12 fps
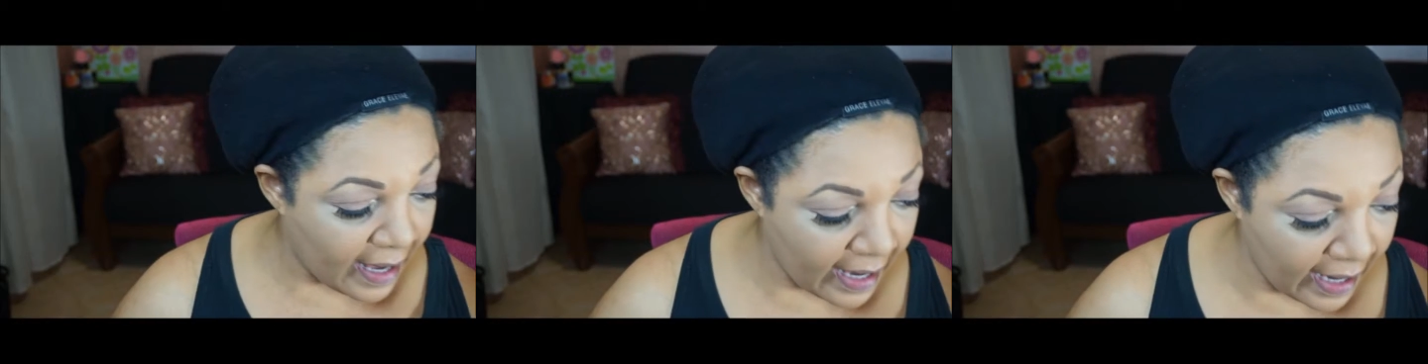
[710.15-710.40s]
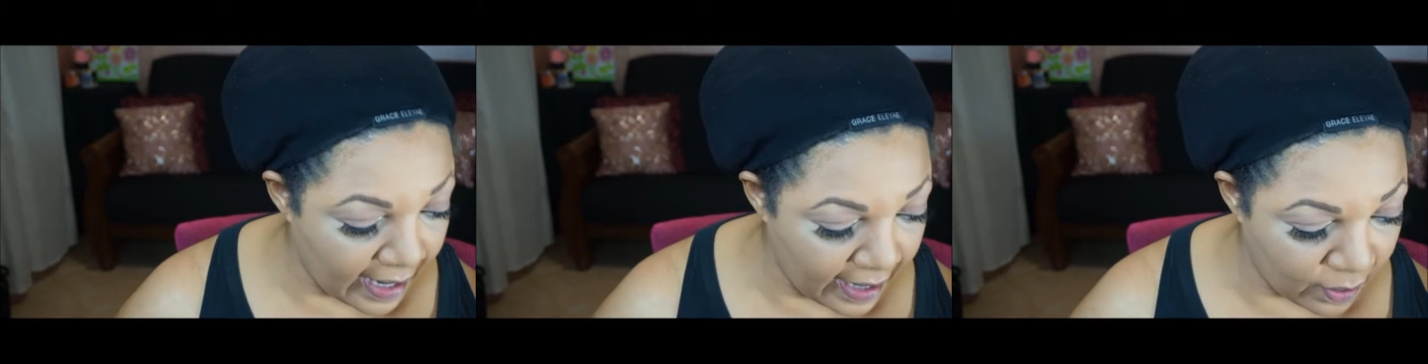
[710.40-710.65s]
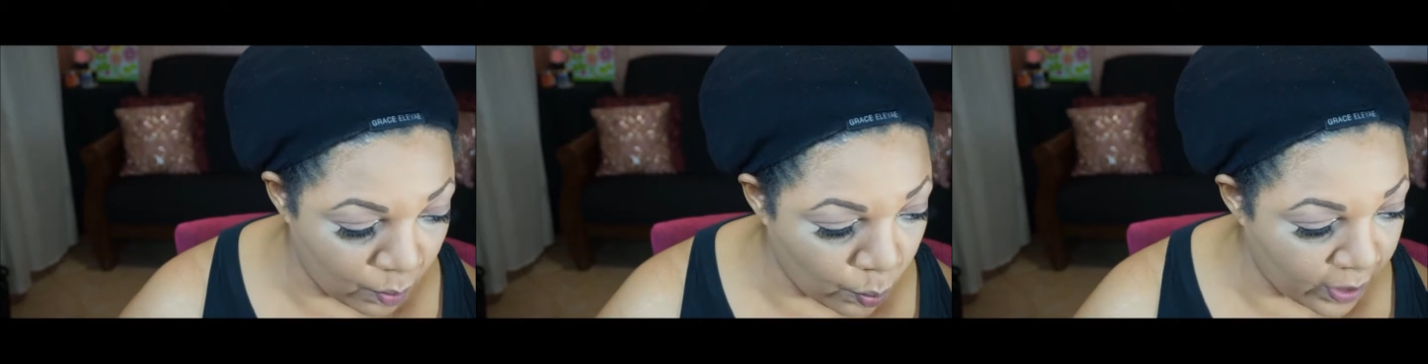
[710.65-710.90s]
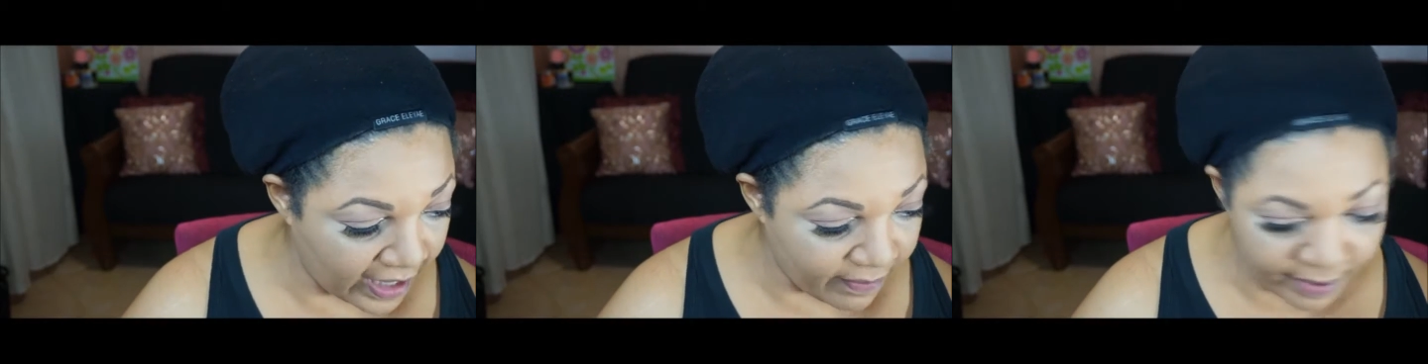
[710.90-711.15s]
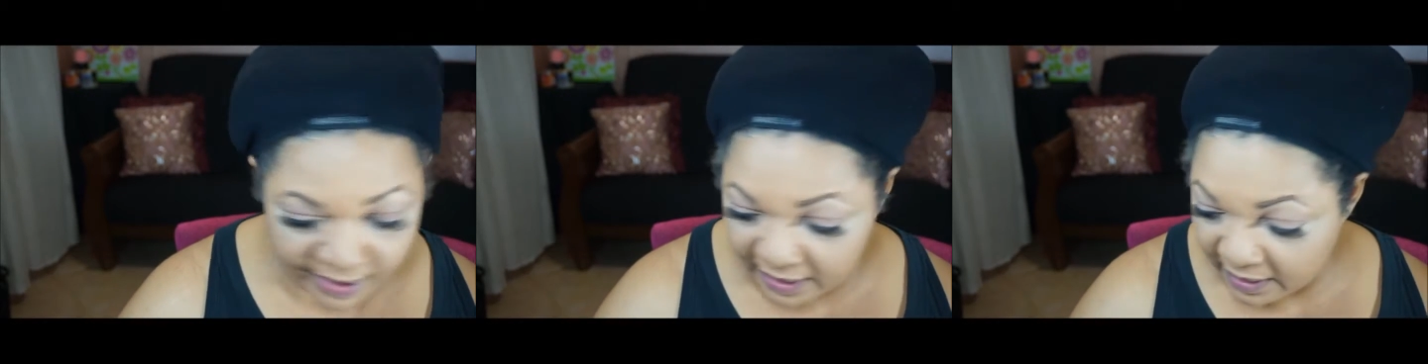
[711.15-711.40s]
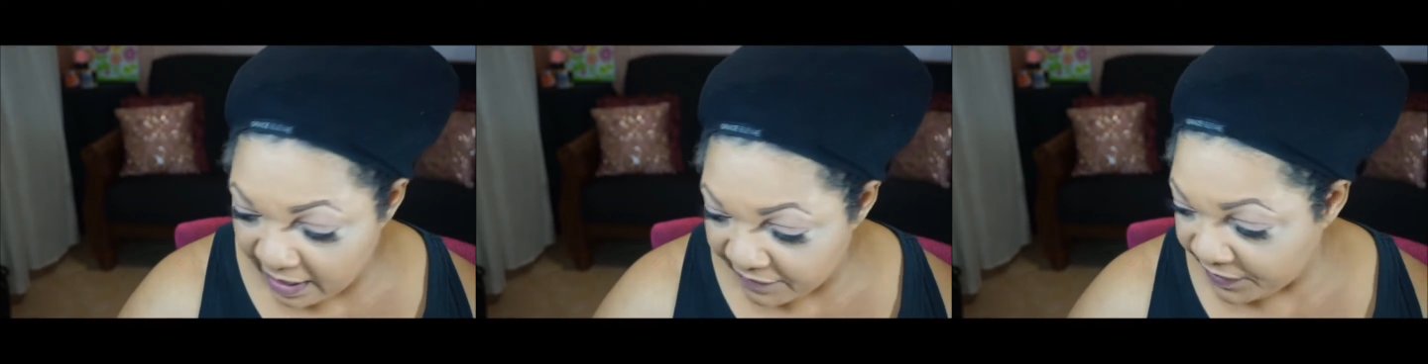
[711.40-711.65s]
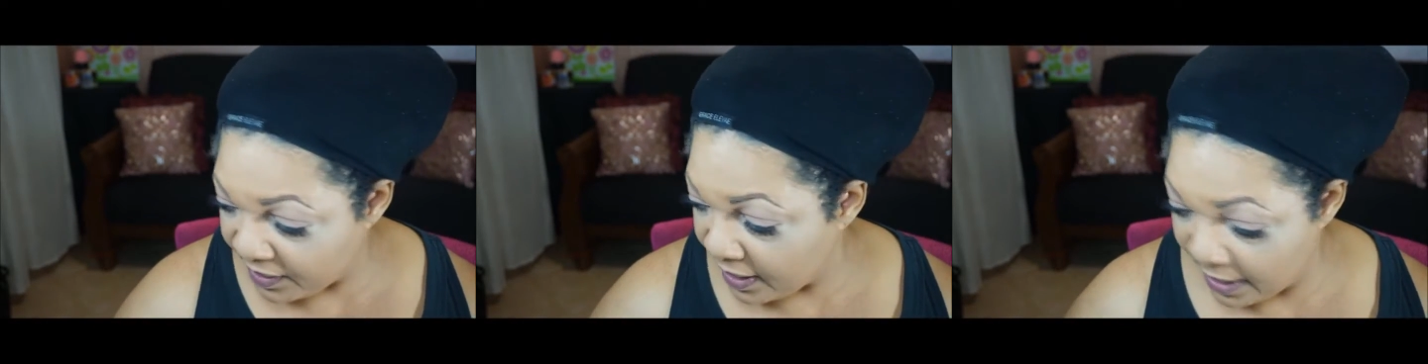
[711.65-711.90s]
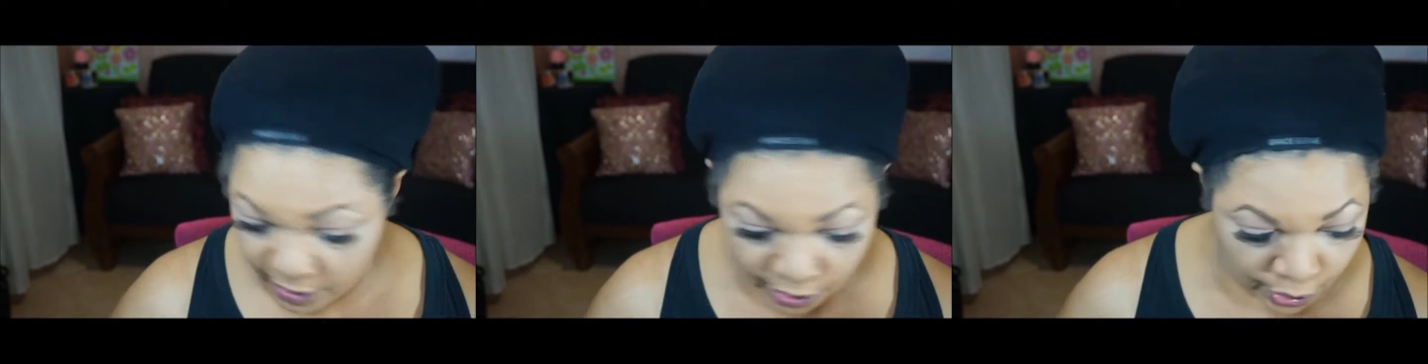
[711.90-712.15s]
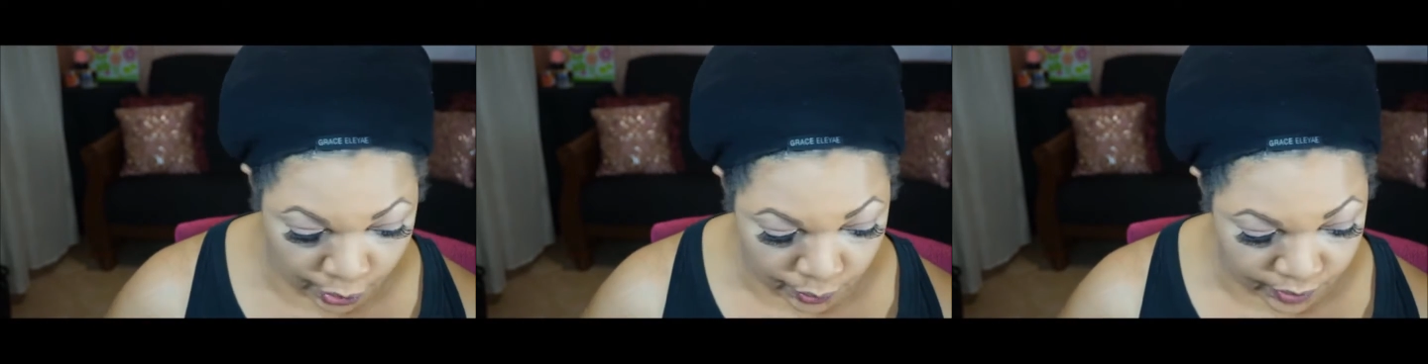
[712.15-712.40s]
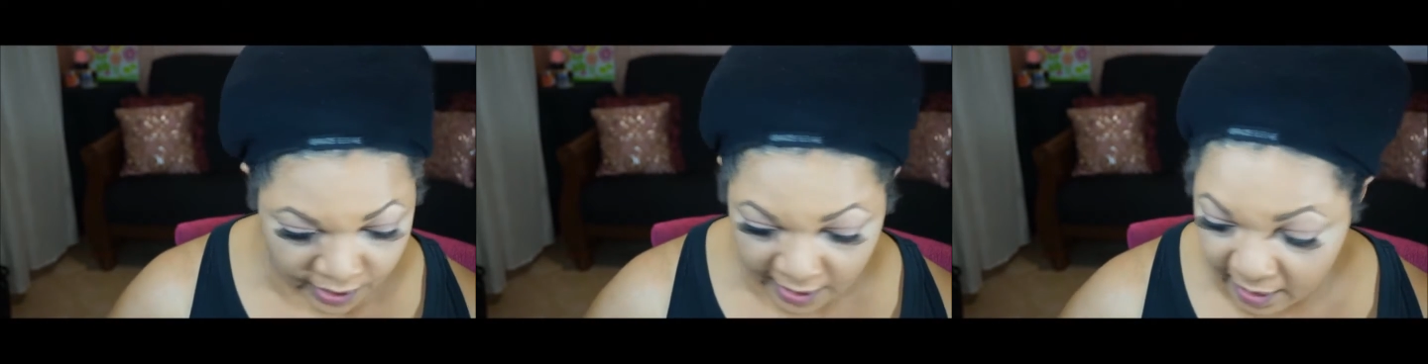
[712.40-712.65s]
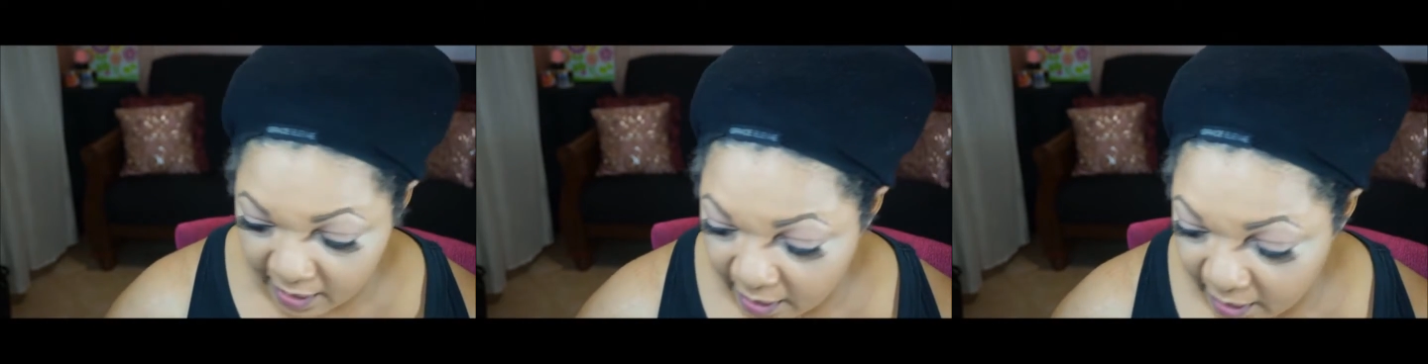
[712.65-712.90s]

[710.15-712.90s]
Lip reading: And what I've been loving and using